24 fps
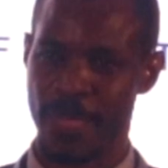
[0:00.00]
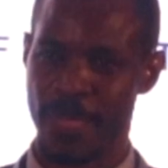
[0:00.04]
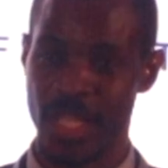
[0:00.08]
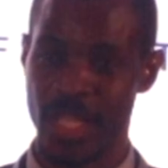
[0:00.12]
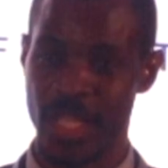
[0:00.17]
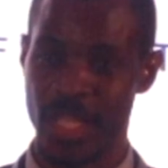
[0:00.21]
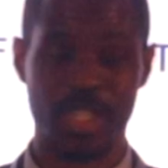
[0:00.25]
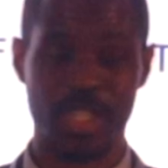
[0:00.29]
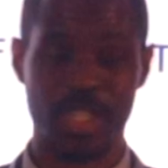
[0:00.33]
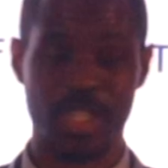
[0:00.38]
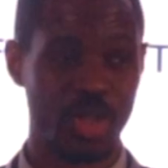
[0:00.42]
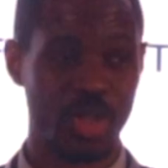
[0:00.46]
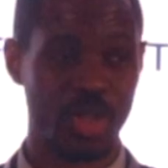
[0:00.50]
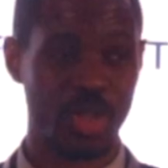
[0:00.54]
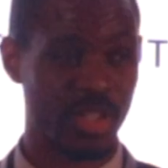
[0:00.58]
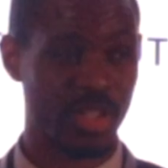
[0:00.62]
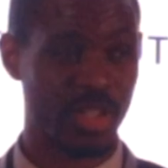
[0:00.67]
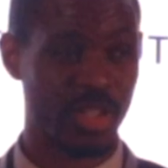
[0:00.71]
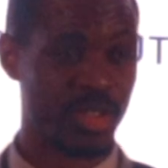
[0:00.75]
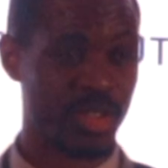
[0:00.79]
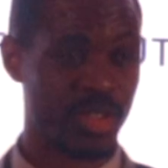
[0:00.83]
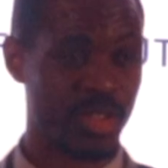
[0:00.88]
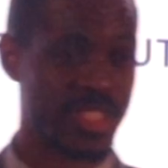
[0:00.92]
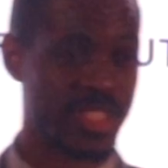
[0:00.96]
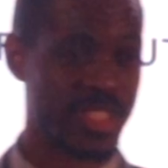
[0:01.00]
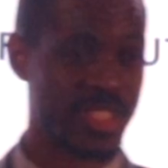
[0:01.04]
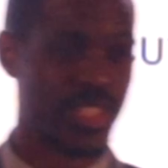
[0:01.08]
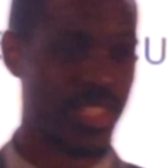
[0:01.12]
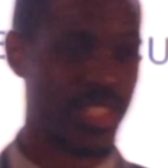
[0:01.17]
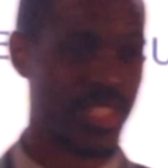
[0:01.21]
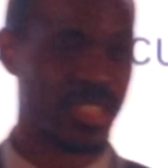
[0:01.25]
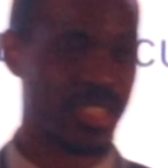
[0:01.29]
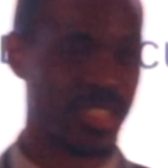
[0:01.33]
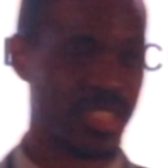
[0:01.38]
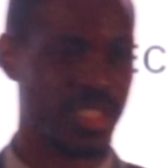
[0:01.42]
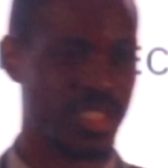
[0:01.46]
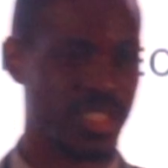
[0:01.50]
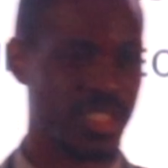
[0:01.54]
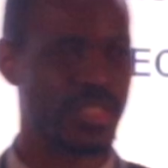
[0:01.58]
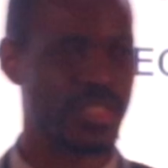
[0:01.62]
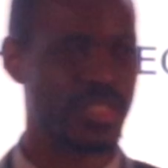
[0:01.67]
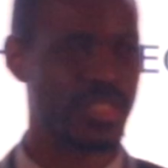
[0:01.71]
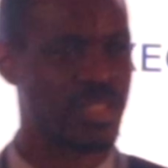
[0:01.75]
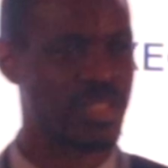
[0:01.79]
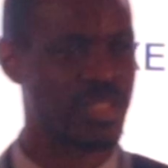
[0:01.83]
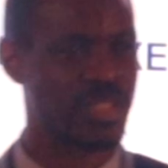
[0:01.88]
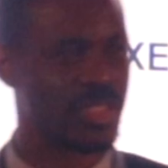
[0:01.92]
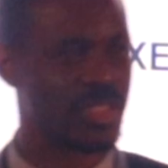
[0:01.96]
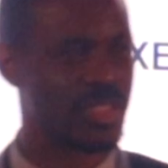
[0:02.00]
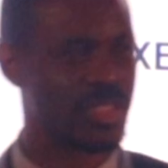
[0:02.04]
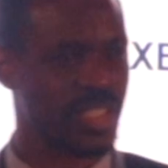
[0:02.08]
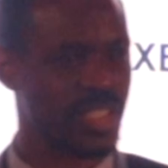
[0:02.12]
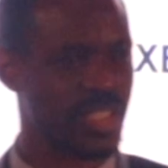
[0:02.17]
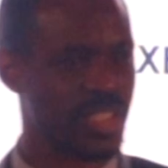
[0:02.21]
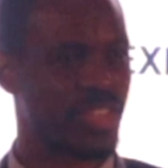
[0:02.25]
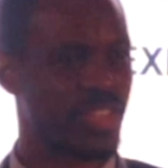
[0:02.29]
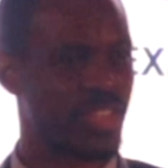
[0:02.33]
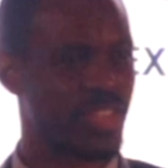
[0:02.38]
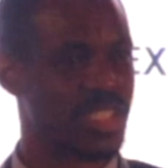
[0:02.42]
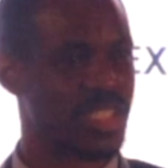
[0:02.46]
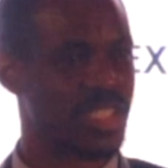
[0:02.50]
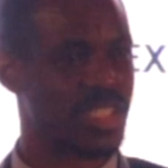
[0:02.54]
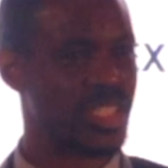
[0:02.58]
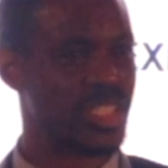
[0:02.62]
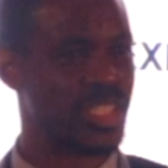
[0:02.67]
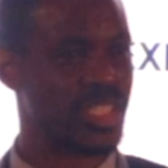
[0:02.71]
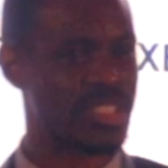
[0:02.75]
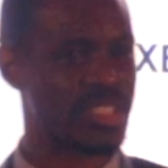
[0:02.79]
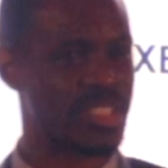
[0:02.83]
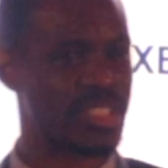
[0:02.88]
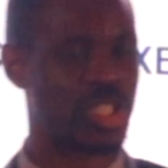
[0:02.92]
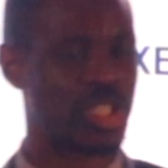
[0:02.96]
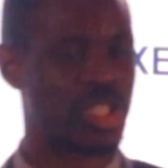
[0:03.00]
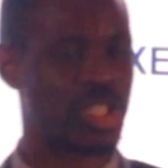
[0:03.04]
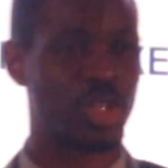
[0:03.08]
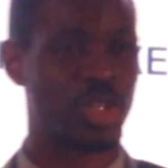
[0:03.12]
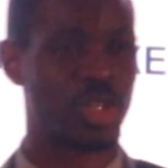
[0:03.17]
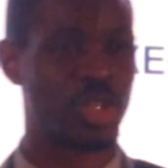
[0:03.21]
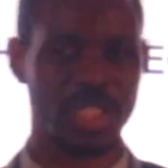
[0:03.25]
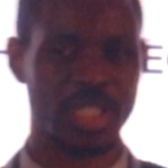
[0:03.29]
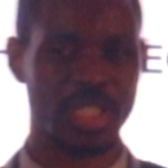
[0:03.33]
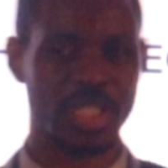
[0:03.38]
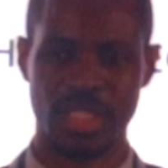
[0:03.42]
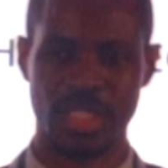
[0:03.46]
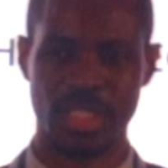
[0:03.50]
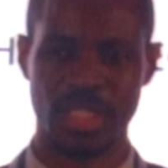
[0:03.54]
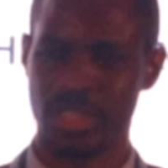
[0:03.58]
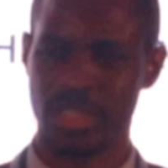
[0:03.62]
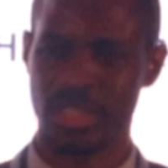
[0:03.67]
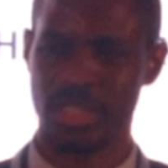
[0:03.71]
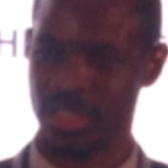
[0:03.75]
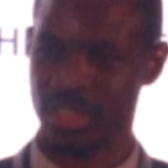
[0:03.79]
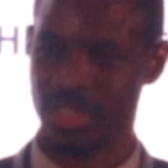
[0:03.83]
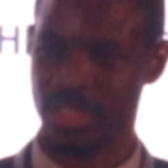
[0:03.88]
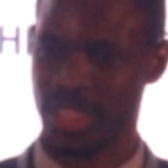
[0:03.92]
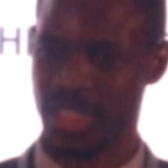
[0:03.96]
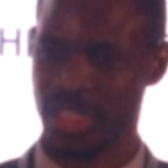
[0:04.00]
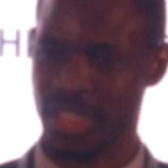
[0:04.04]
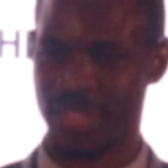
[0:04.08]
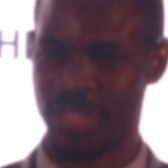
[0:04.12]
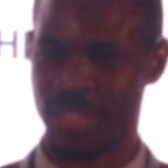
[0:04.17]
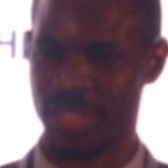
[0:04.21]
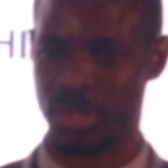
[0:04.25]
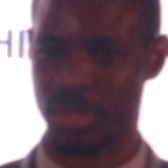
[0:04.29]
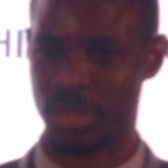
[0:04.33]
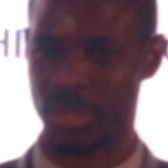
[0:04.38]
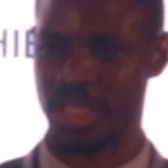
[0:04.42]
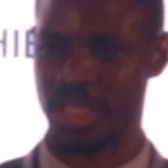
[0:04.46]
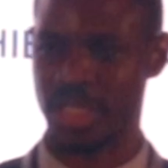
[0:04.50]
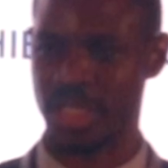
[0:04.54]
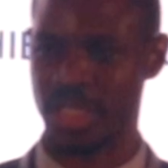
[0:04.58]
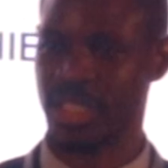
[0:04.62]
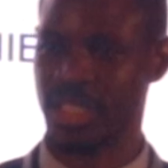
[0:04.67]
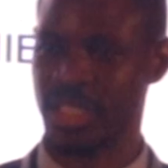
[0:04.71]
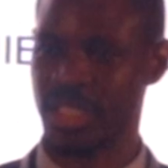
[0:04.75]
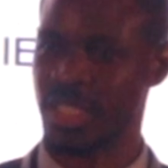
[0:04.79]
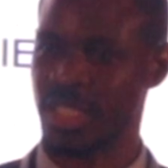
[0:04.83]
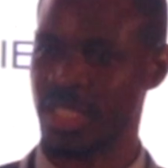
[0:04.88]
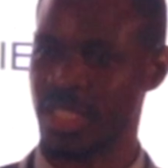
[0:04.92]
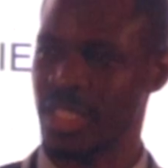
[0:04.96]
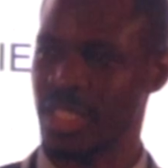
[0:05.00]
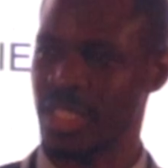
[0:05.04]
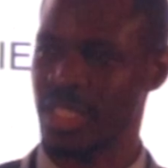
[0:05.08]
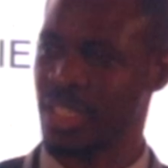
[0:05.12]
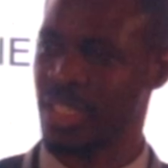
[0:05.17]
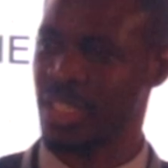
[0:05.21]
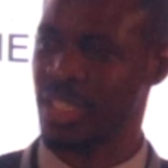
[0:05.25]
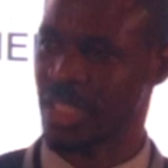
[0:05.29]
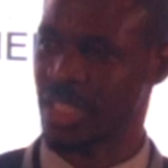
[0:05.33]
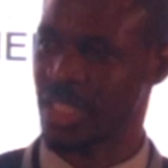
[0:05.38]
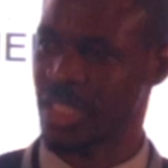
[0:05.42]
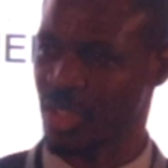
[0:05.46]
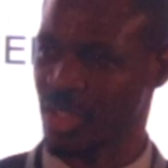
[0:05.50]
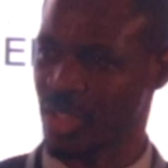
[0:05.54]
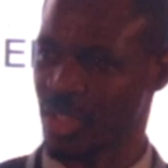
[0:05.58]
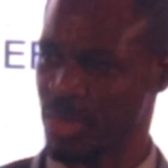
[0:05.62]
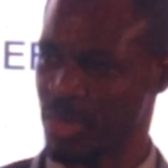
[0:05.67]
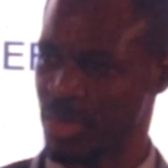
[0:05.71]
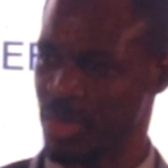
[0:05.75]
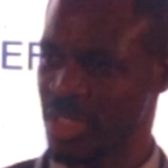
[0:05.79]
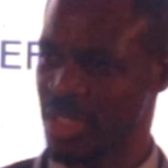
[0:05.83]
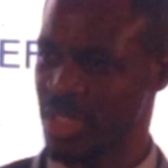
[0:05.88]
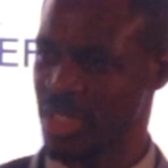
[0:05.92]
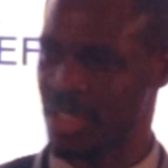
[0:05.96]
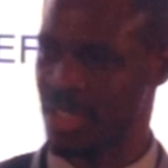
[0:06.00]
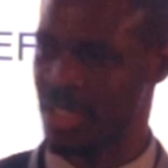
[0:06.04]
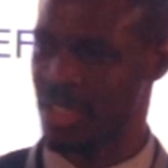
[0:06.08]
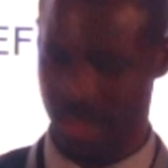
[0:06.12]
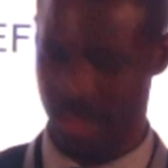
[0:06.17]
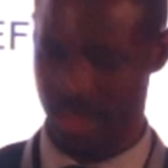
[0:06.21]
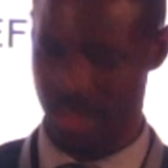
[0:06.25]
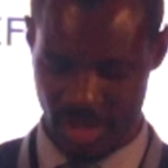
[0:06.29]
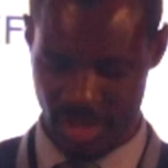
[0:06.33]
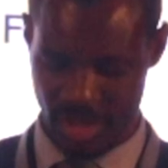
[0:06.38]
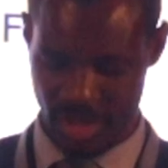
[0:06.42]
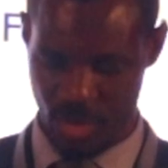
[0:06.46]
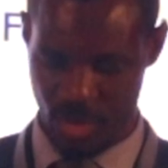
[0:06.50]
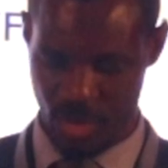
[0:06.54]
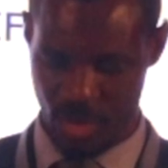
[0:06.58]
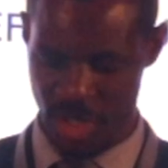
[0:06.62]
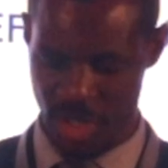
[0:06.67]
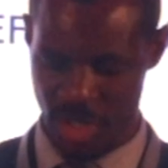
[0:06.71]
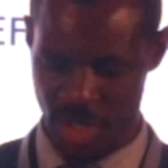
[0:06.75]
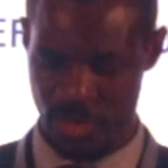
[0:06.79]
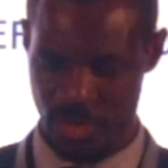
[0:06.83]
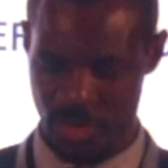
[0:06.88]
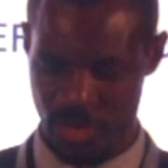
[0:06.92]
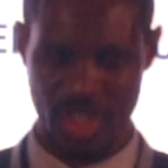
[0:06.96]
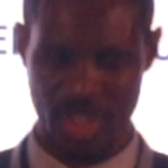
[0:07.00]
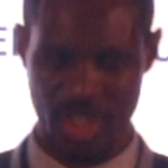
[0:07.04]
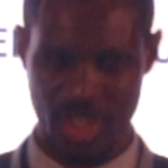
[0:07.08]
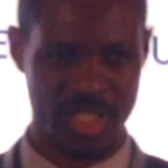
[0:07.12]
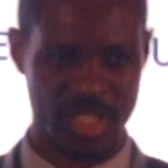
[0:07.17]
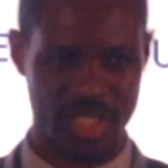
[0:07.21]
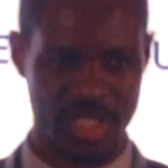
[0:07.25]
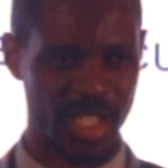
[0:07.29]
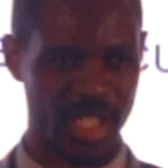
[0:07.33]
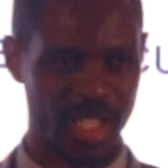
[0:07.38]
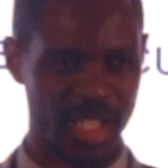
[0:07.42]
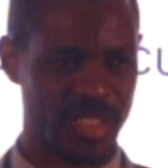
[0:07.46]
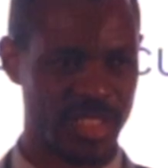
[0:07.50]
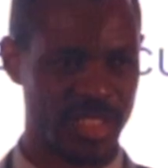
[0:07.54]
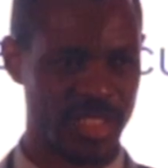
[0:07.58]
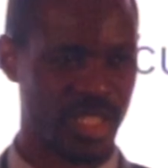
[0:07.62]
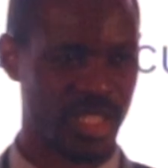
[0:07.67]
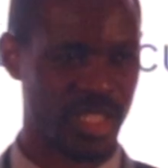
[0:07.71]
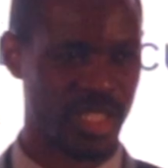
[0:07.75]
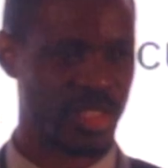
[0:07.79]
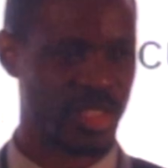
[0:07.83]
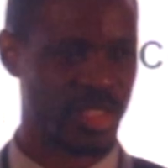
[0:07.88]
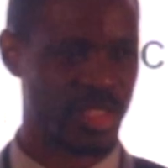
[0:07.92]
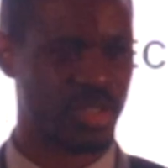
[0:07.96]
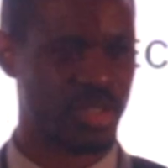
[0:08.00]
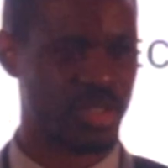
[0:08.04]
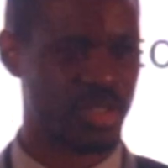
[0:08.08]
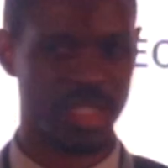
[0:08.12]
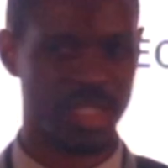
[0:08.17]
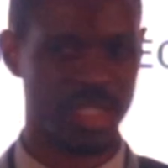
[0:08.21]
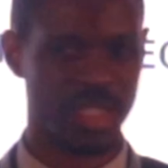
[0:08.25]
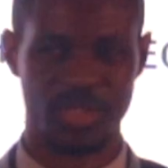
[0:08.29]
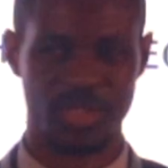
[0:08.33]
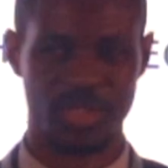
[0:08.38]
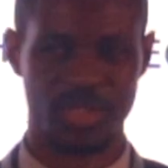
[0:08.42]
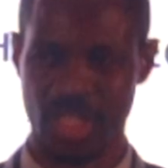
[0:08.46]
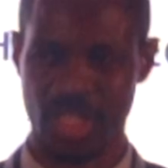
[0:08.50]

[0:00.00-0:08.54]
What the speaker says: in the local authority sector, revitalizing local government economies, one of which I started in Matyayi